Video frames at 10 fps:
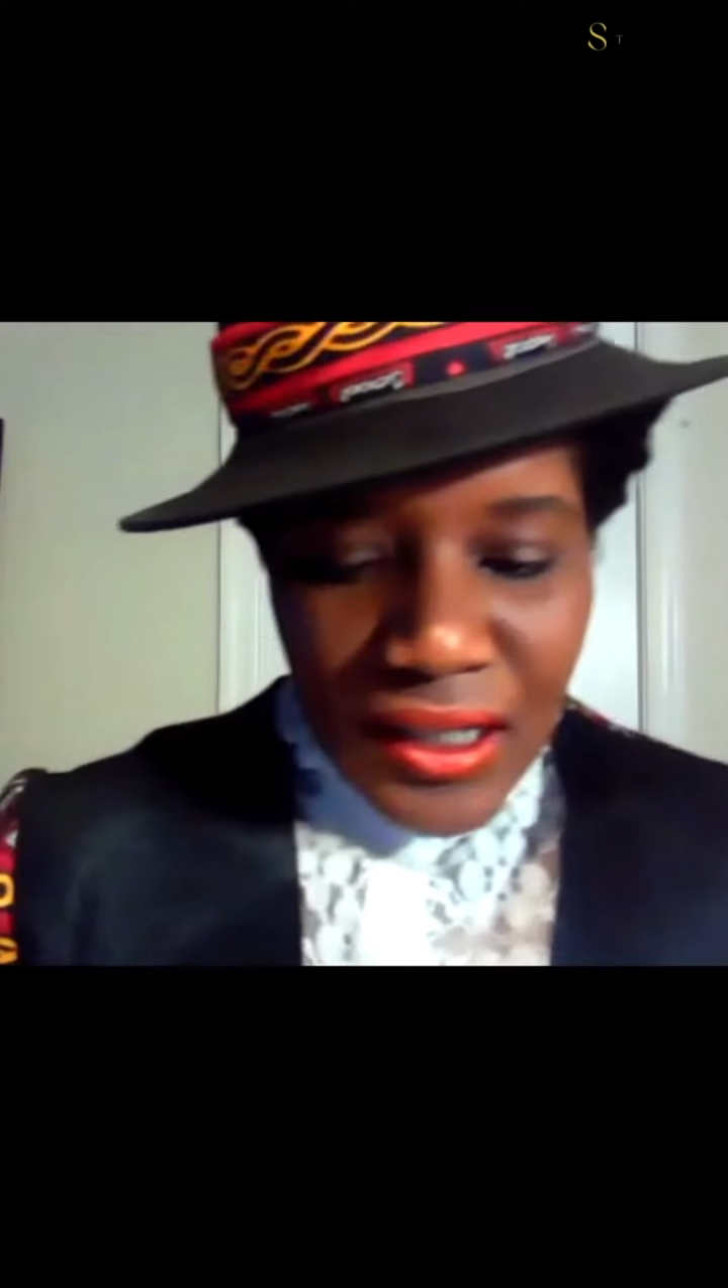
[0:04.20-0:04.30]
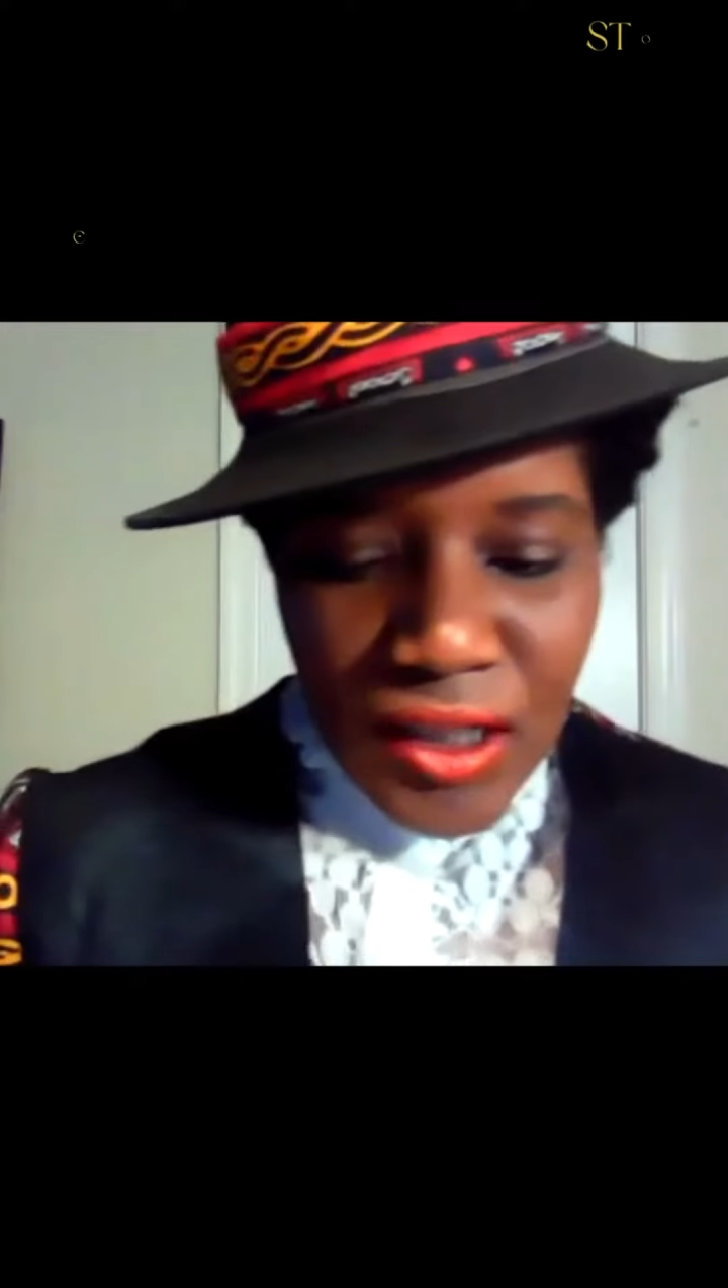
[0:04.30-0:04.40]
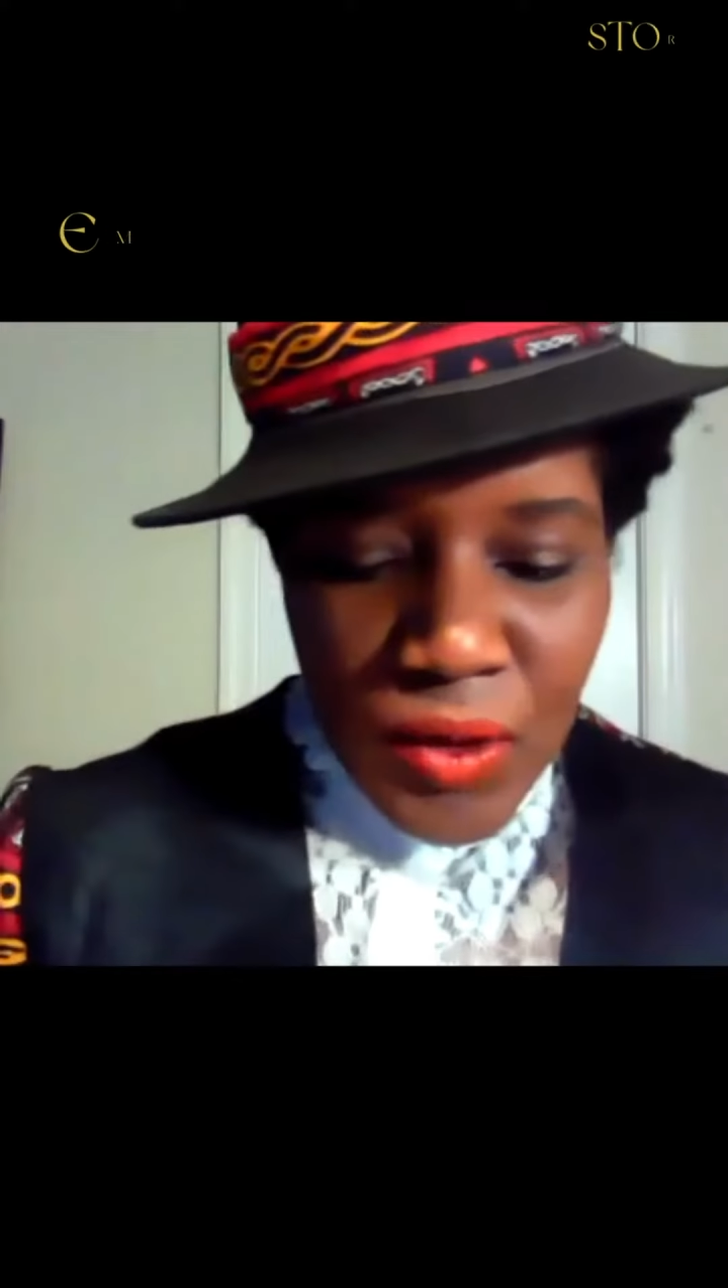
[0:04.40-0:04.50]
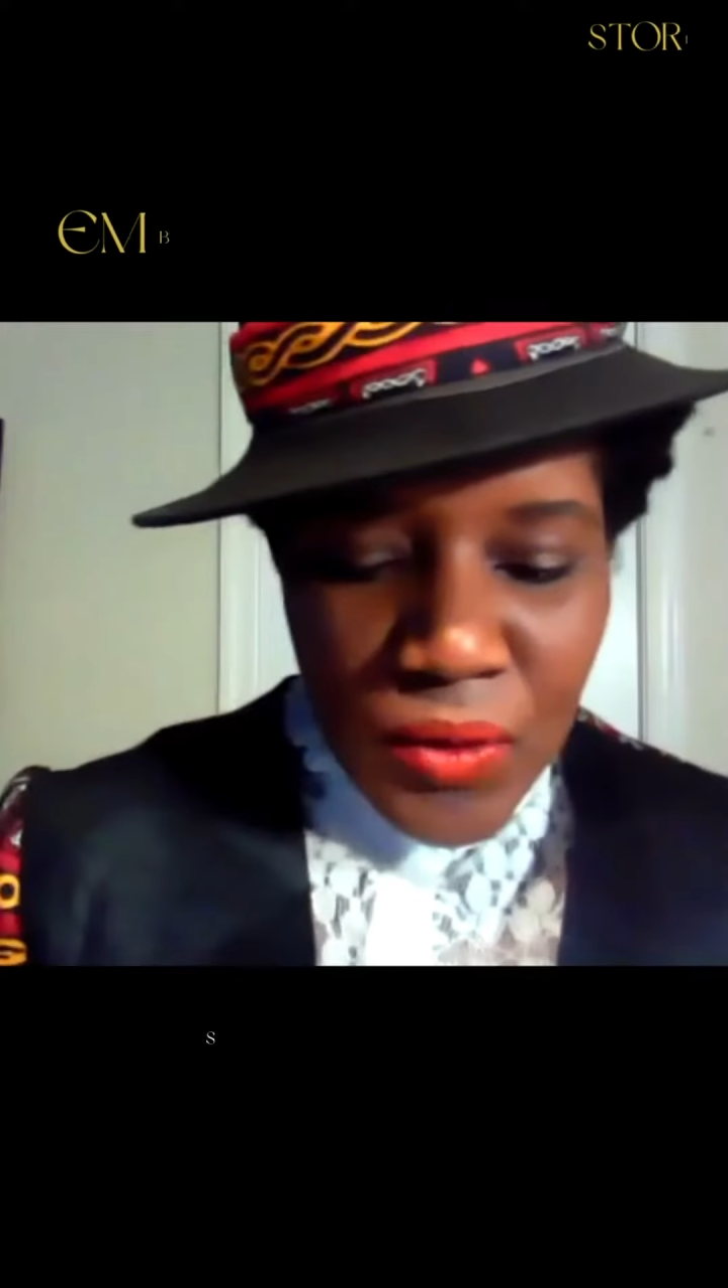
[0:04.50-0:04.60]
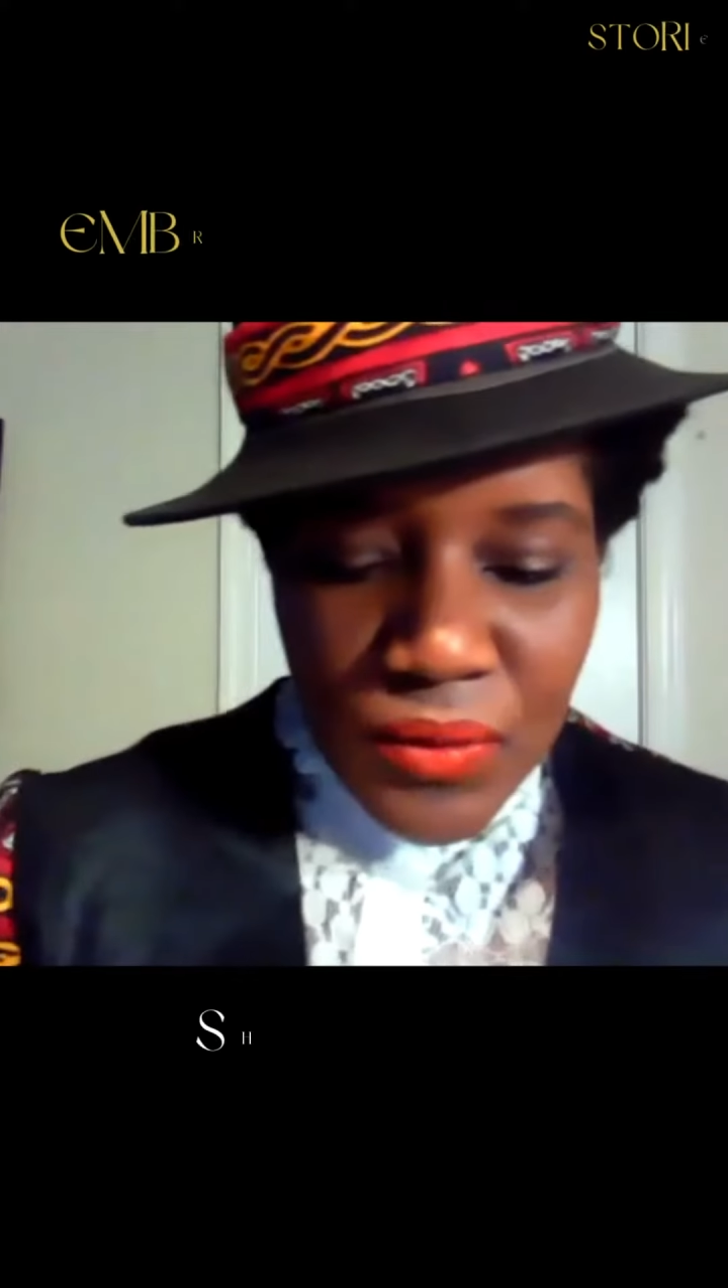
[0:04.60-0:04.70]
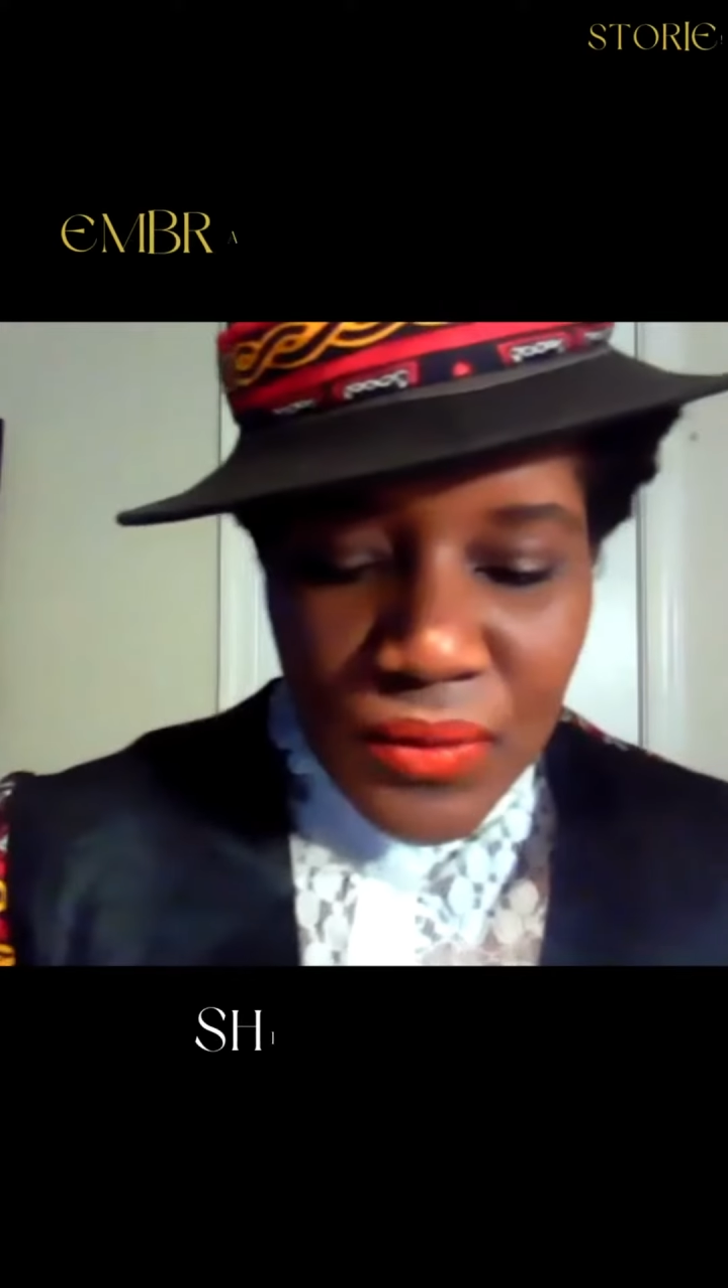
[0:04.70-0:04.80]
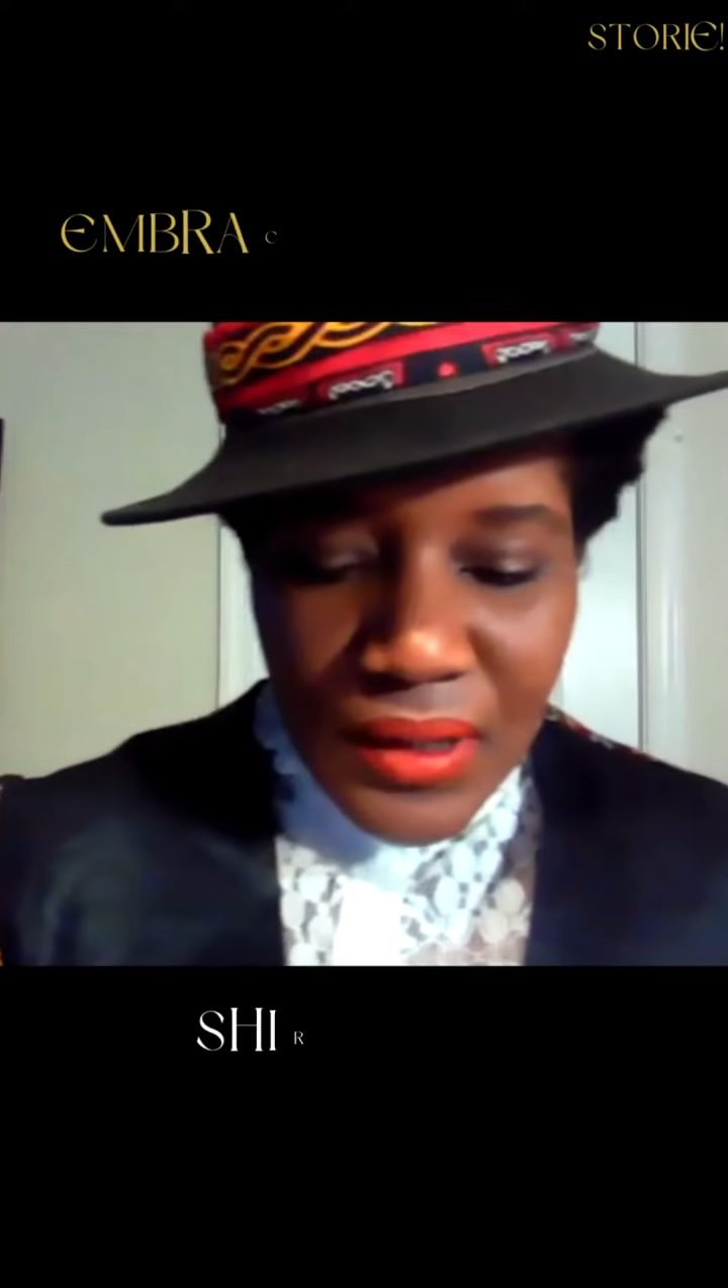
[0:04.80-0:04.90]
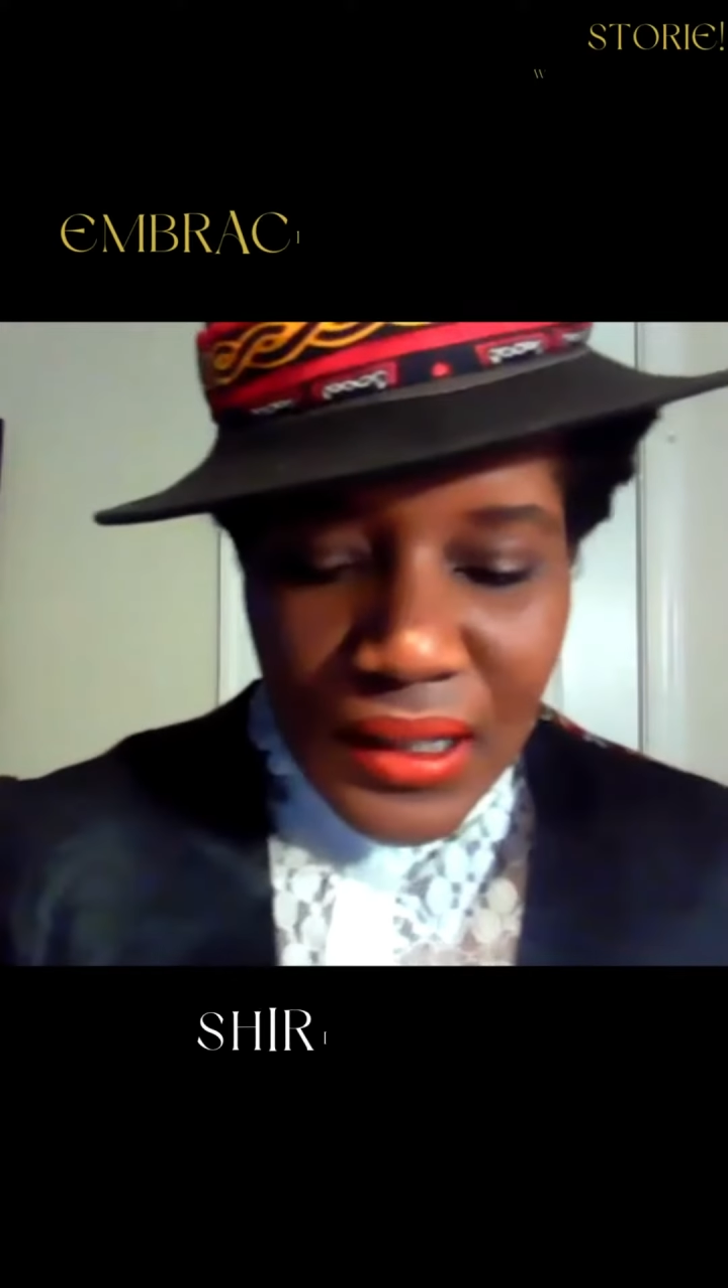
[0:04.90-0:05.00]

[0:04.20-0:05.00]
you know,